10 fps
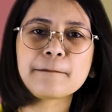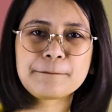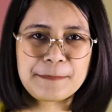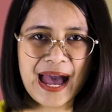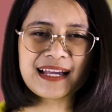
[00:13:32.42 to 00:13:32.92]

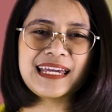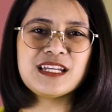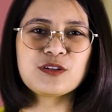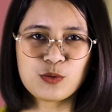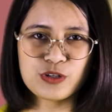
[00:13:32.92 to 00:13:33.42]
back
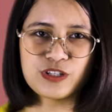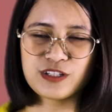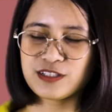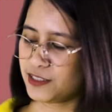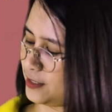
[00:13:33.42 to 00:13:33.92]
in
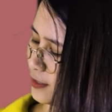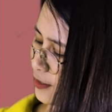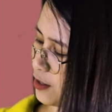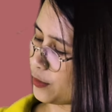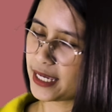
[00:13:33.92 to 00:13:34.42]
order.
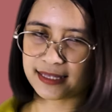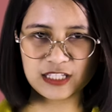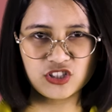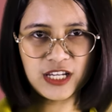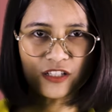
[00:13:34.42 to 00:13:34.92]
Okay, let's
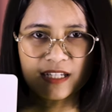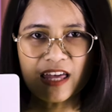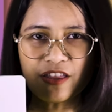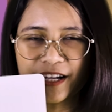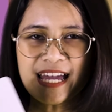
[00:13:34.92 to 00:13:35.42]
shake
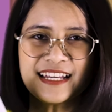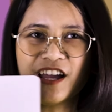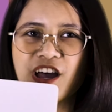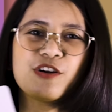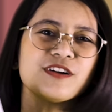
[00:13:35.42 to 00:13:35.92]
together again.
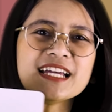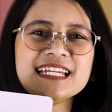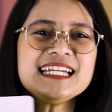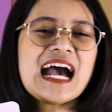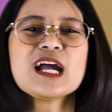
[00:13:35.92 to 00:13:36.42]

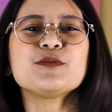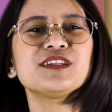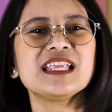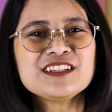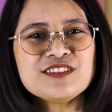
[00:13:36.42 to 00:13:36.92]
Ready? I would
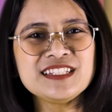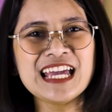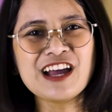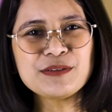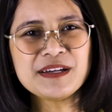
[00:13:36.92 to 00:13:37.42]
like to see
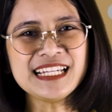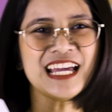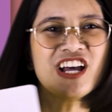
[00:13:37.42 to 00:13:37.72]
everybody